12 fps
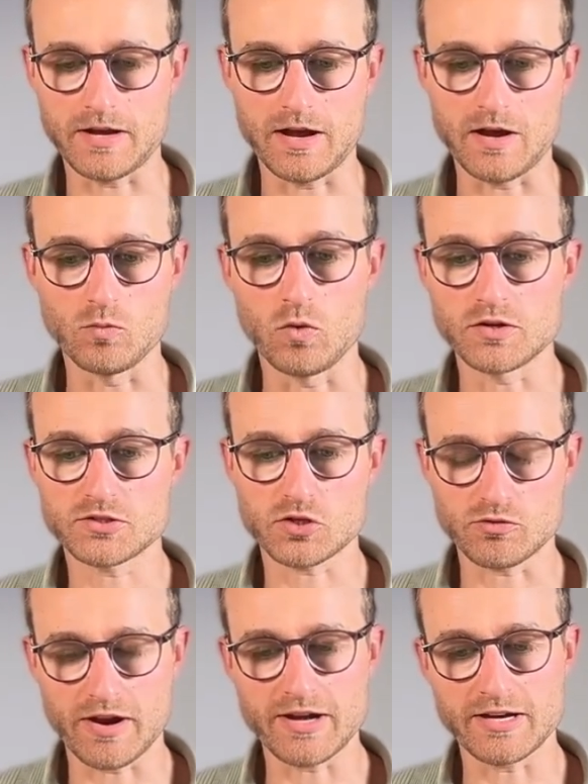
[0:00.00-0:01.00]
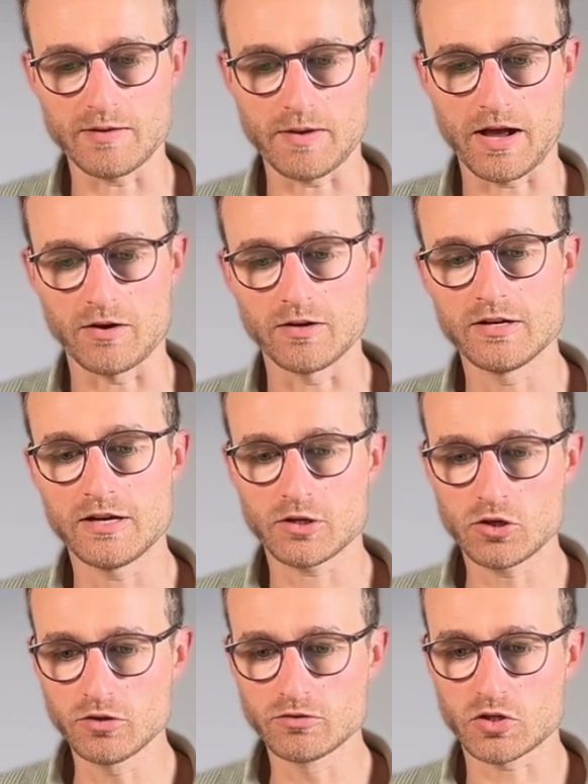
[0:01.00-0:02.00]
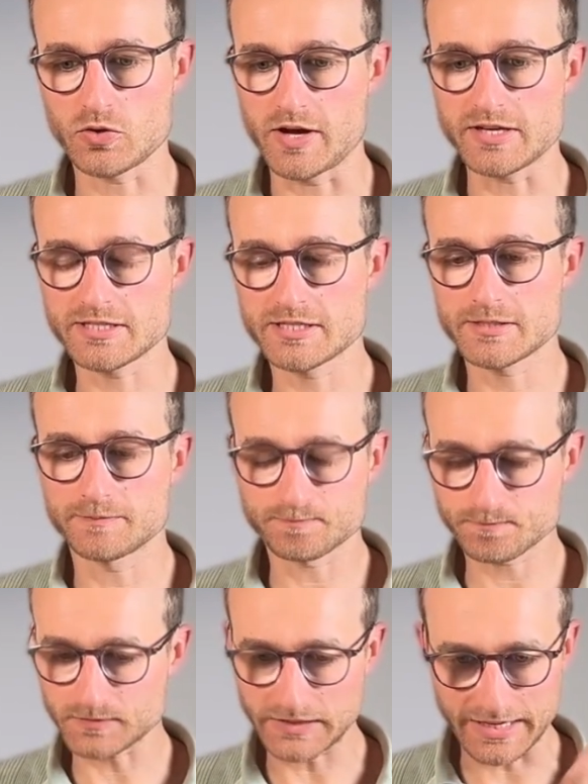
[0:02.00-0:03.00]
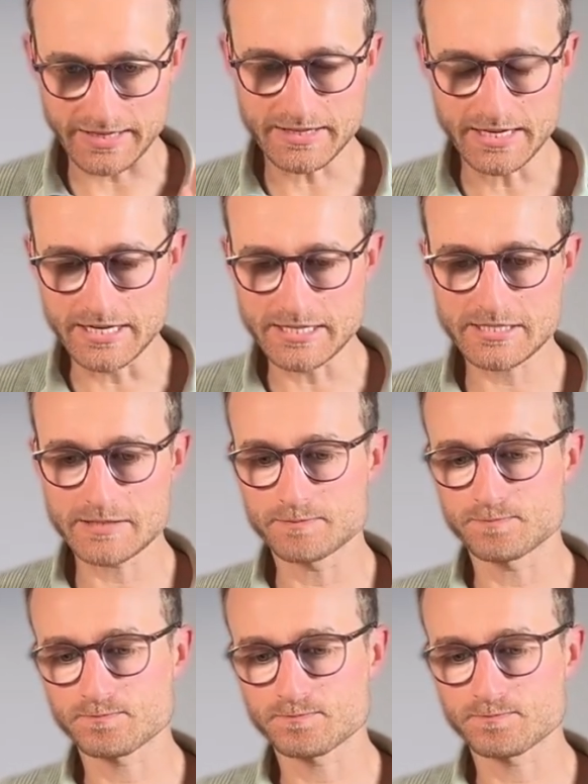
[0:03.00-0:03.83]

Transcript: And what's great about curl requests like this